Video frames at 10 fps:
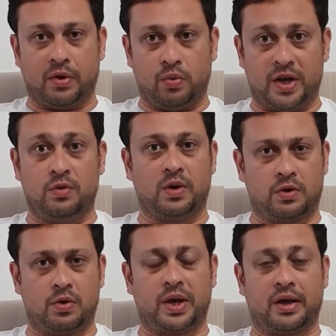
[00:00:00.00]
when you were
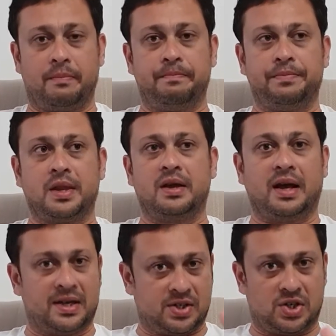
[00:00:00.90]
growing up
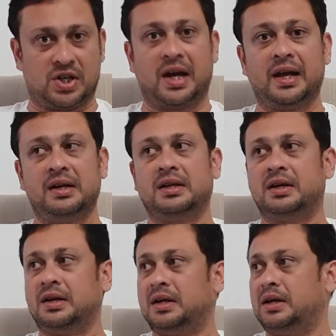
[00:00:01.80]
as a child,
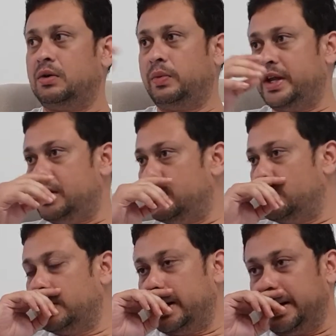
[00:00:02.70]
when
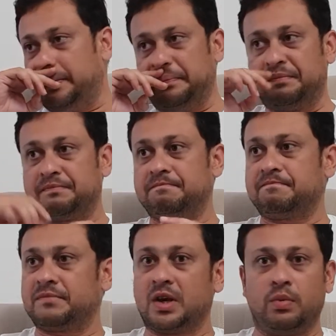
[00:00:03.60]

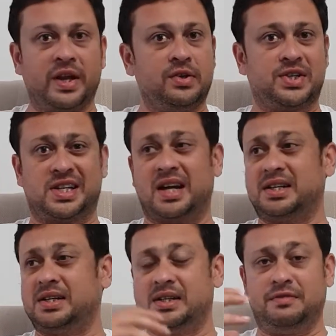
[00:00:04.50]
you
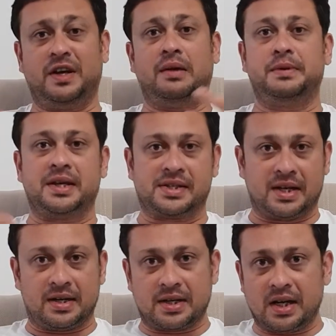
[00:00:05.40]
started developing as
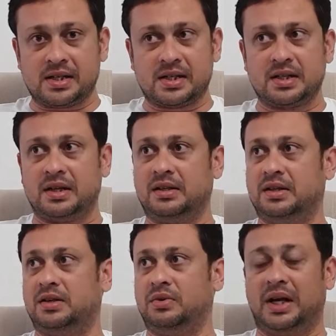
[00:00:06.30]
an adult,
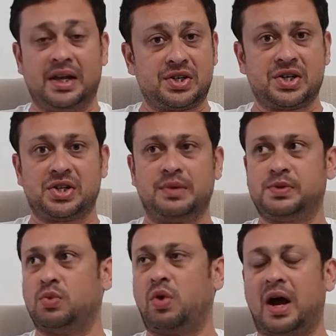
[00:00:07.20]
the
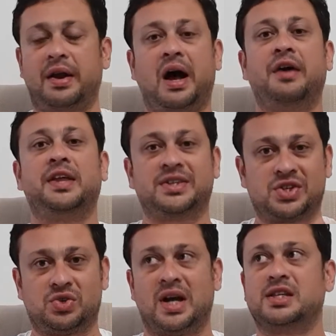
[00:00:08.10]
relationships and how
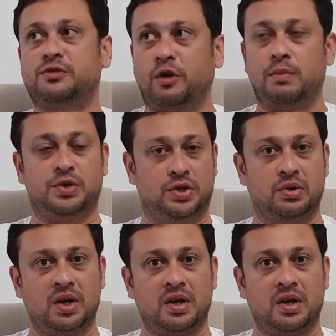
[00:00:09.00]
that's transformed you.